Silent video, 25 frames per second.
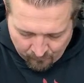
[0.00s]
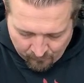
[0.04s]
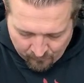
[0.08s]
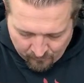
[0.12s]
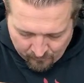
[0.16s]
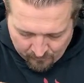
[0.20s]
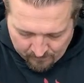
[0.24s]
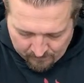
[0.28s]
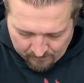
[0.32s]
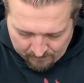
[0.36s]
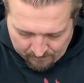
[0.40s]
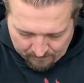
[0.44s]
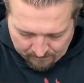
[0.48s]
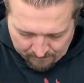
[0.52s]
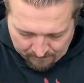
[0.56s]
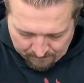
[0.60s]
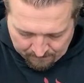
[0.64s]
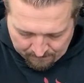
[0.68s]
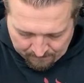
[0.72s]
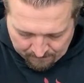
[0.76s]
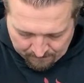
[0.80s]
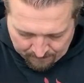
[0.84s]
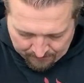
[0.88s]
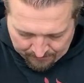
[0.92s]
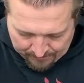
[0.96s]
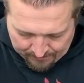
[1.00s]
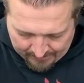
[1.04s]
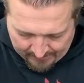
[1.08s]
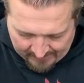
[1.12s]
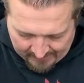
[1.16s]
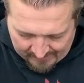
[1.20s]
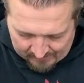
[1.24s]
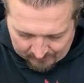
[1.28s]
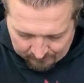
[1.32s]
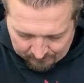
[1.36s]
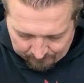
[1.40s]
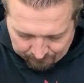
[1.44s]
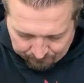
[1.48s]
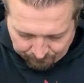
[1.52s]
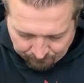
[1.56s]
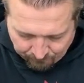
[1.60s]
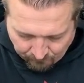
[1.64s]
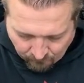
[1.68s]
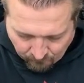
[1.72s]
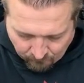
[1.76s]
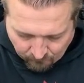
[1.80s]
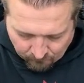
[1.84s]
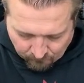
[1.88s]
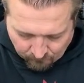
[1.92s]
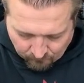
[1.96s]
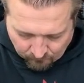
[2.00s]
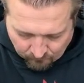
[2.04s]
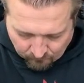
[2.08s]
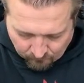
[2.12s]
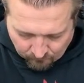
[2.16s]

No words are spoken by the person on screen.